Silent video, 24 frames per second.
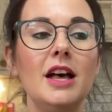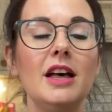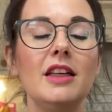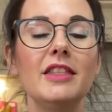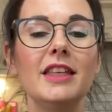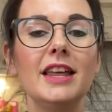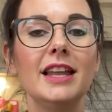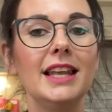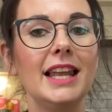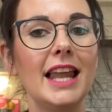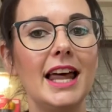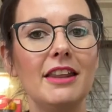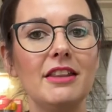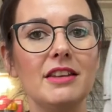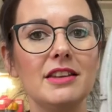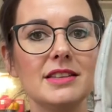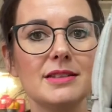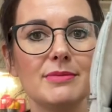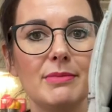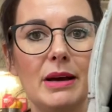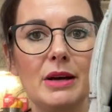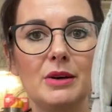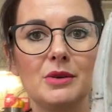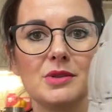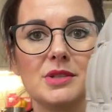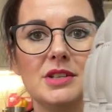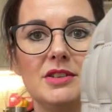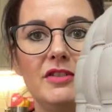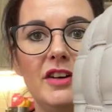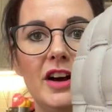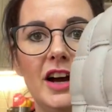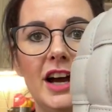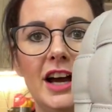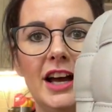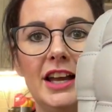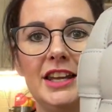The leather smells
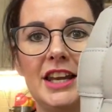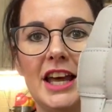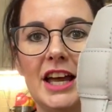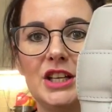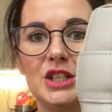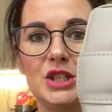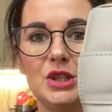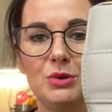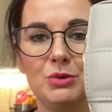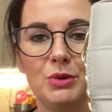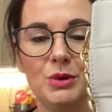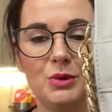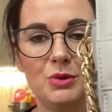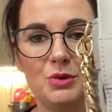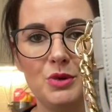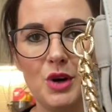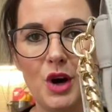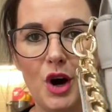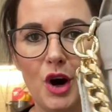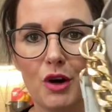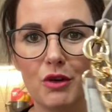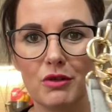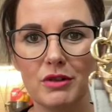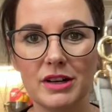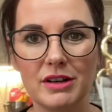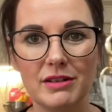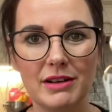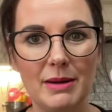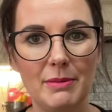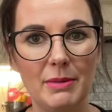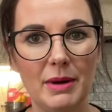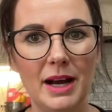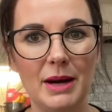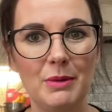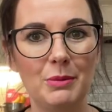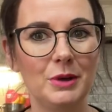divine, and you will not regret
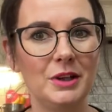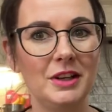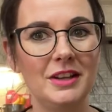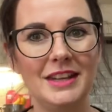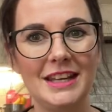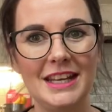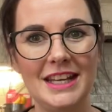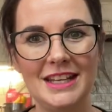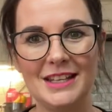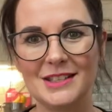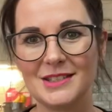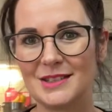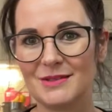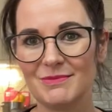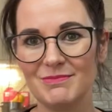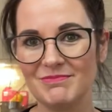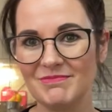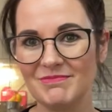buying one of these.